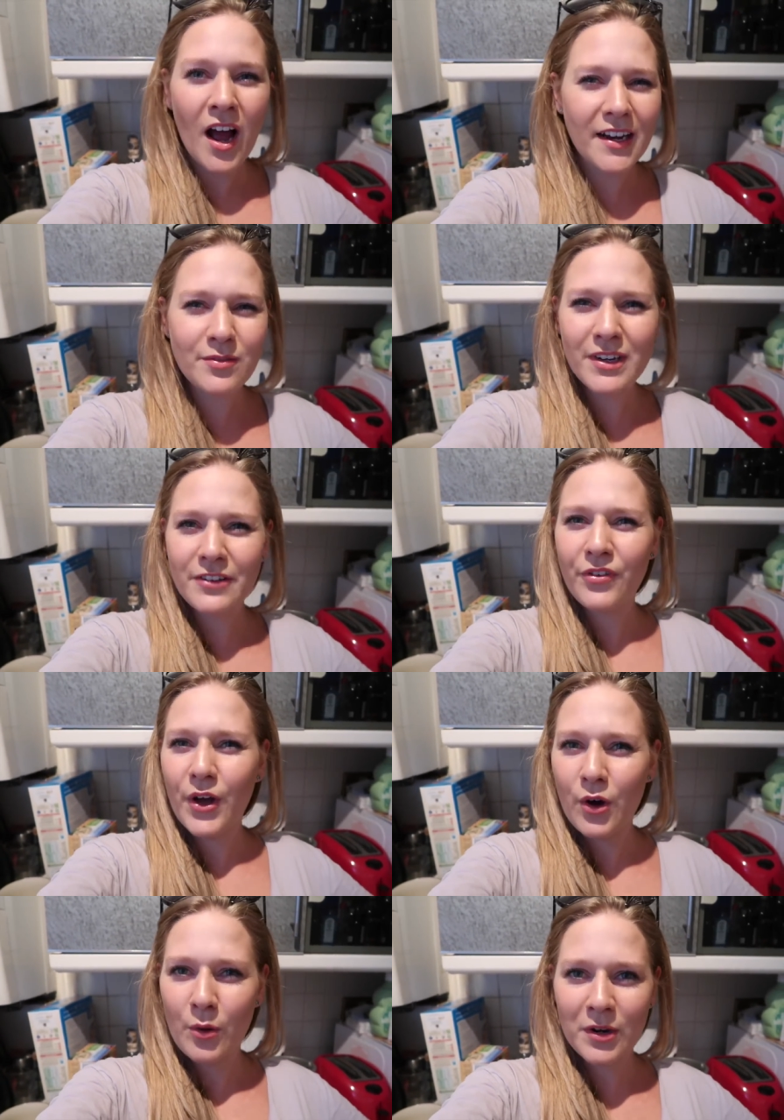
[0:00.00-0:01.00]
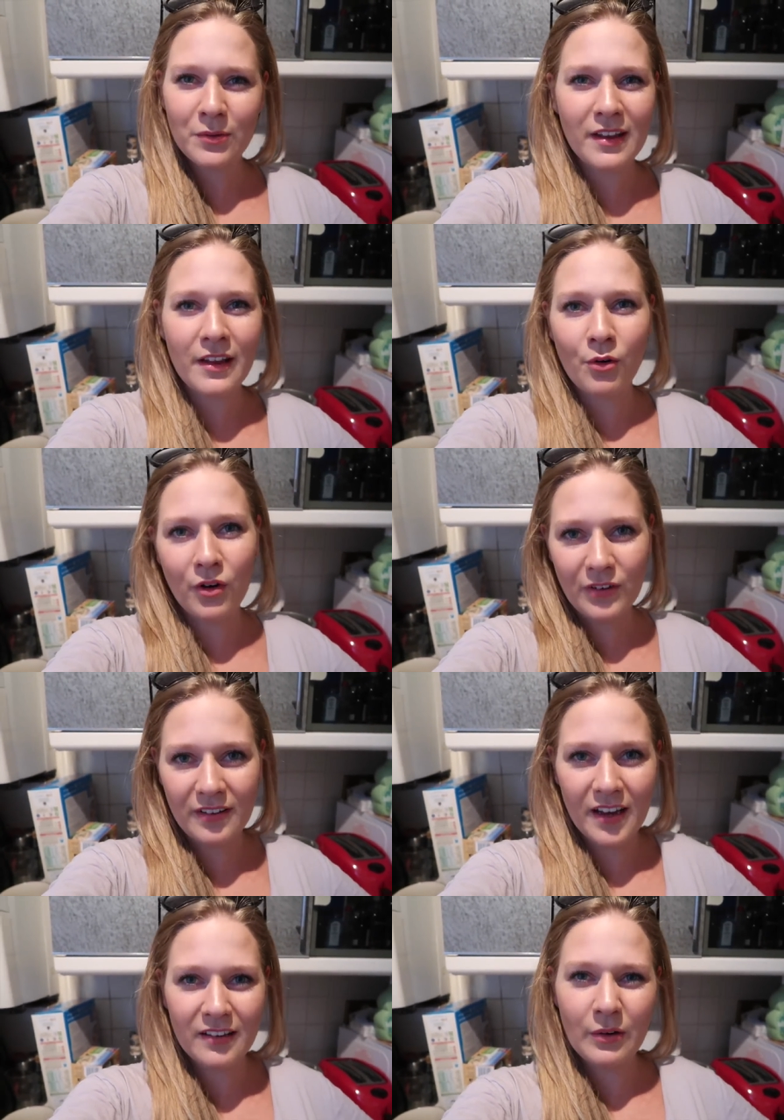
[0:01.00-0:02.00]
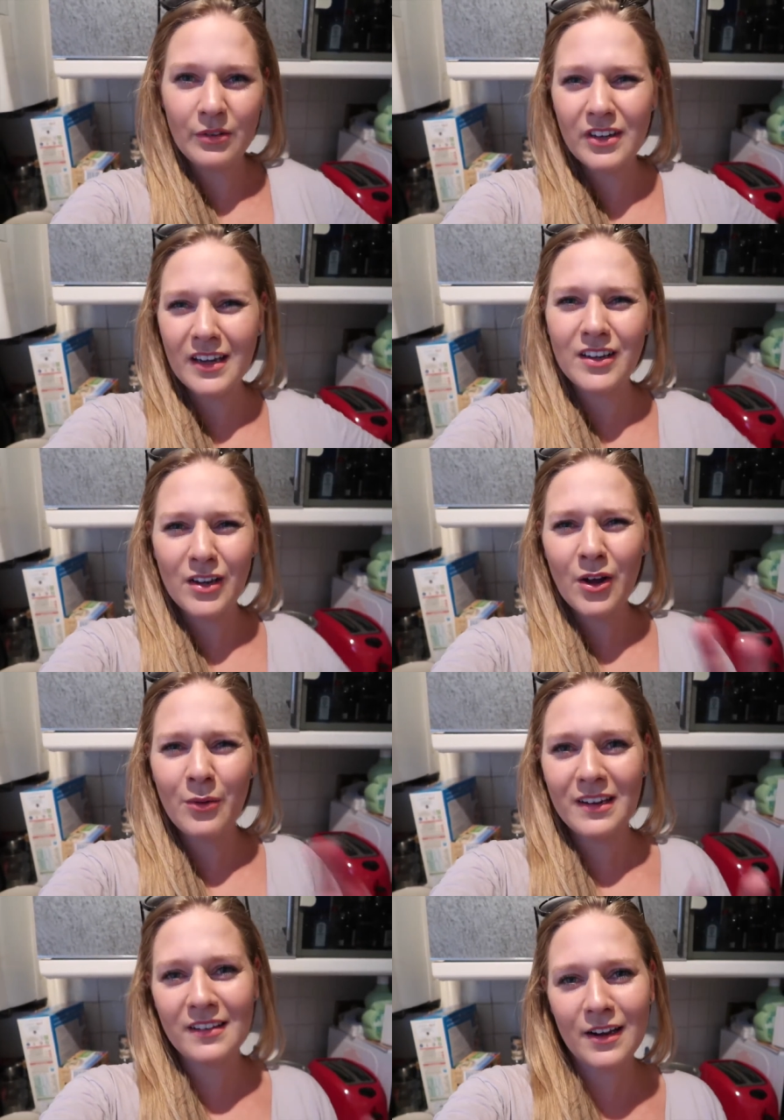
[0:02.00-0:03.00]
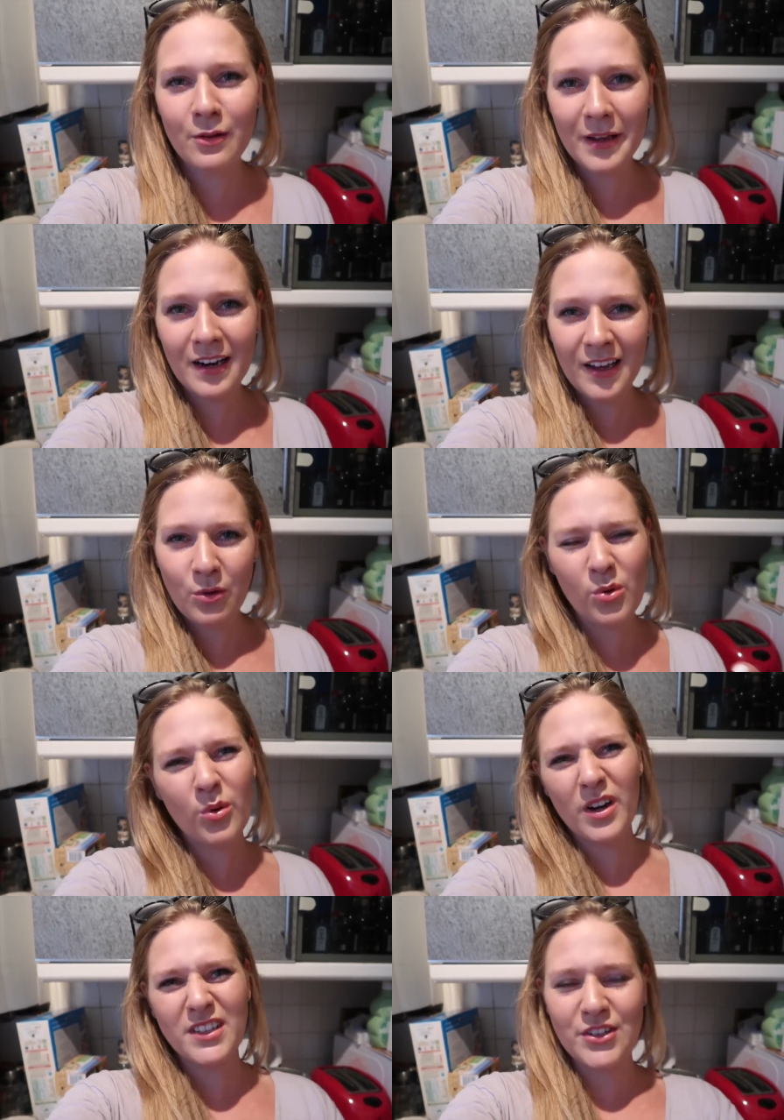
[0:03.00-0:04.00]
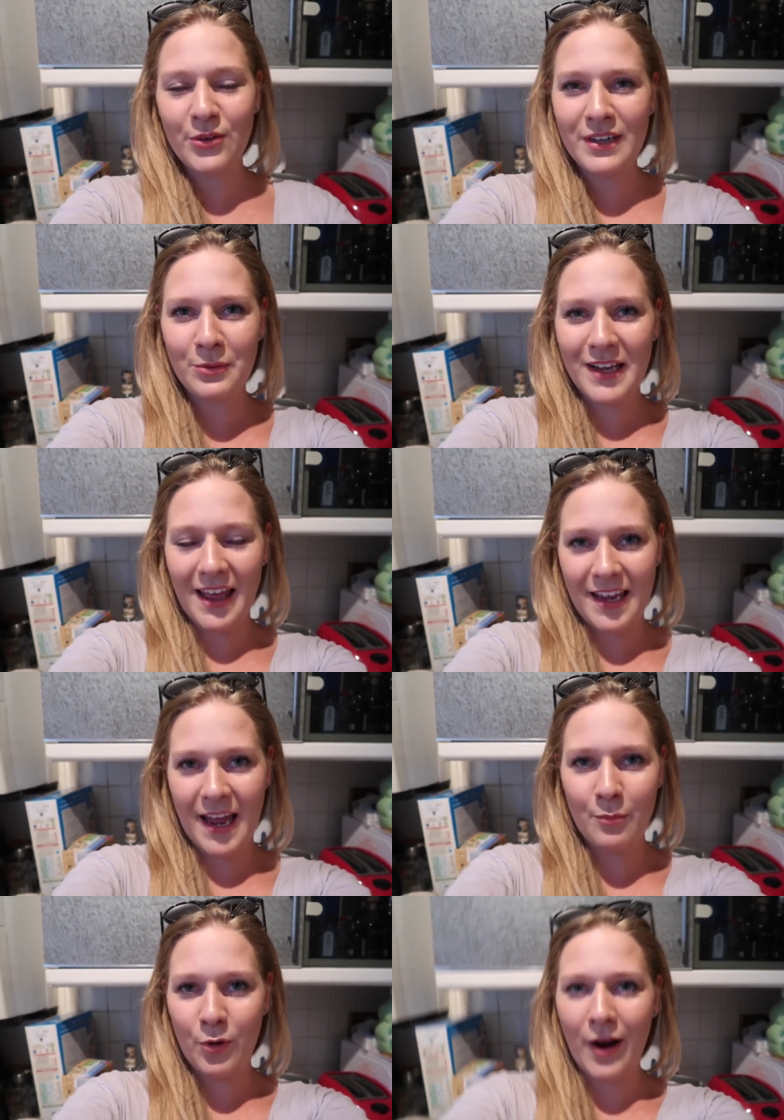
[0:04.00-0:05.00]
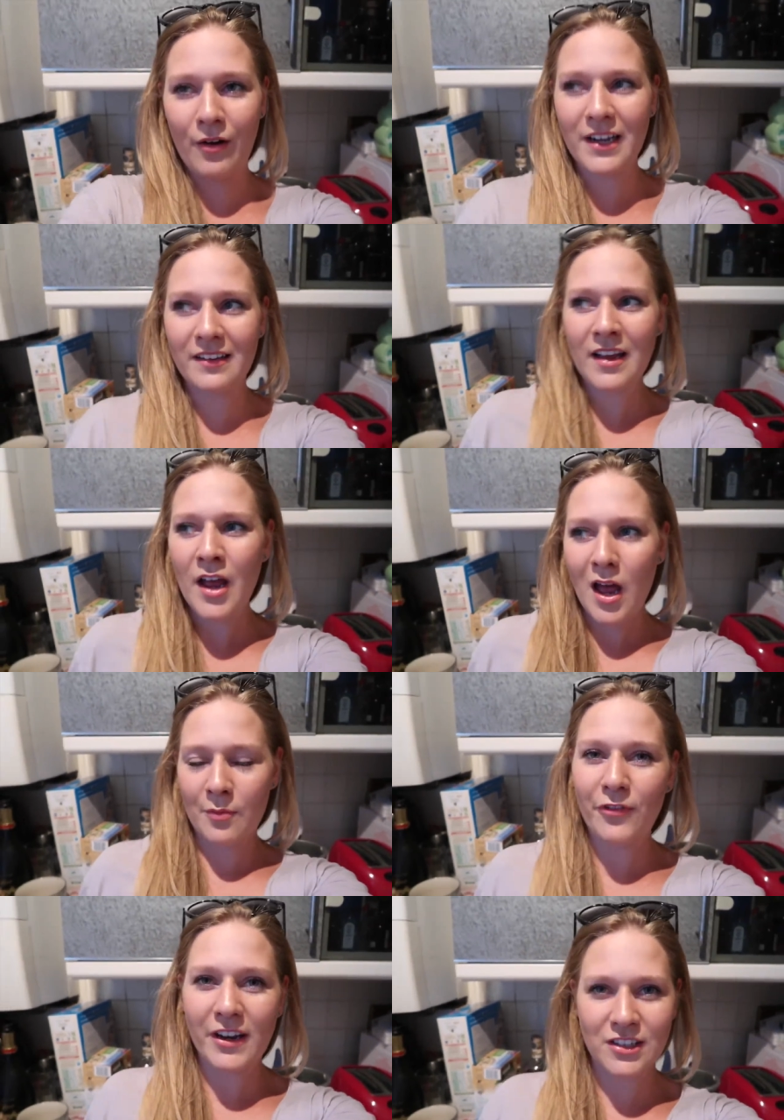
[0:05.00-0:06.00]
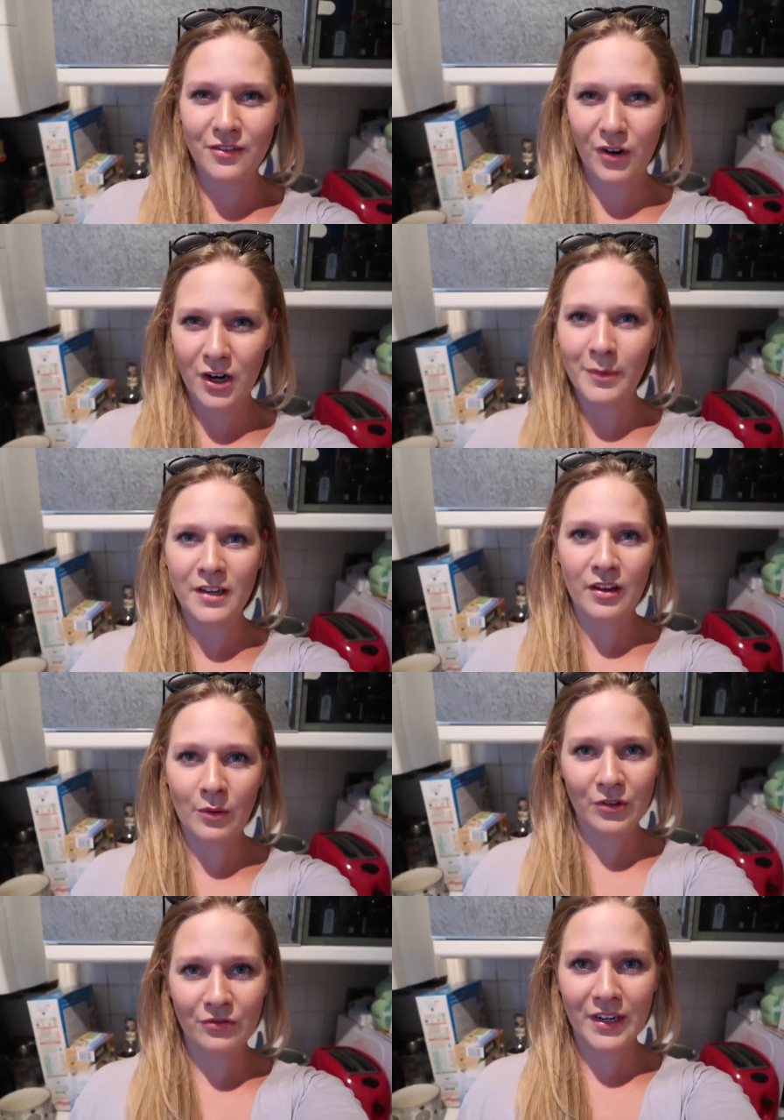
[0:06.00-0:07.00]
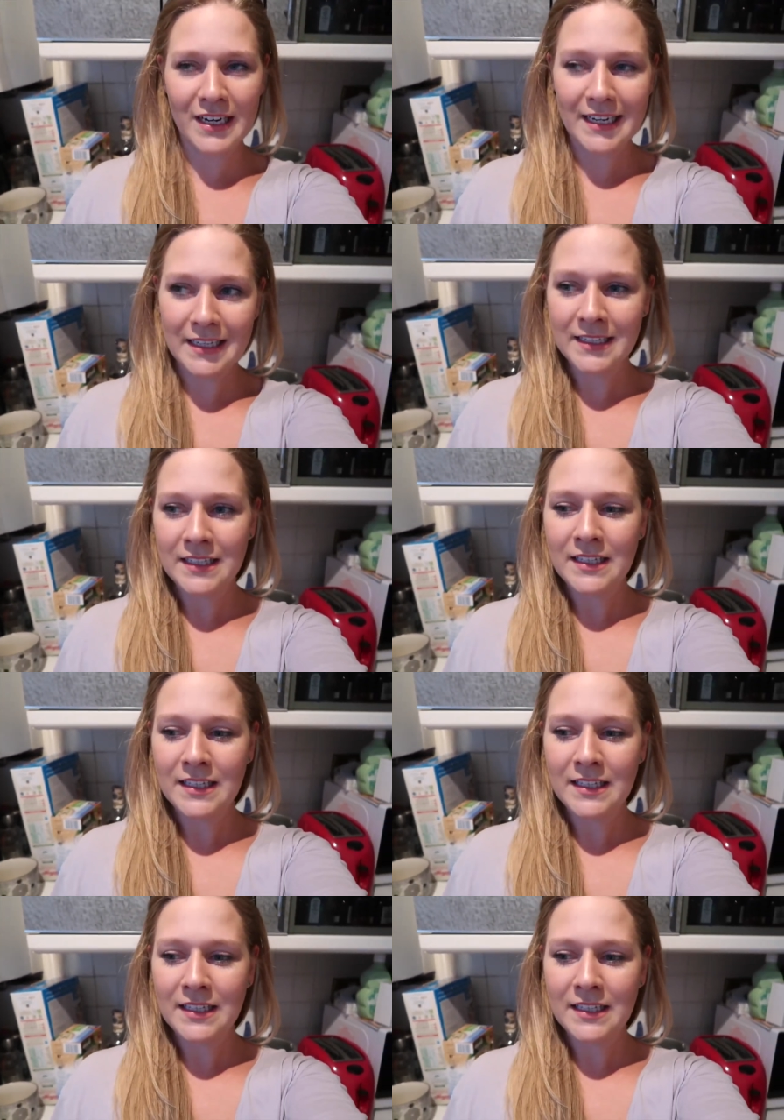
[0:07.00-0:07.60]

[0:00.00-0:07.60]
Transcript: I didn't really film and it was at their offices so it was you know when it's a little bit like awkward you don't really want to get the camera out and it's a professional environment so it wasn't really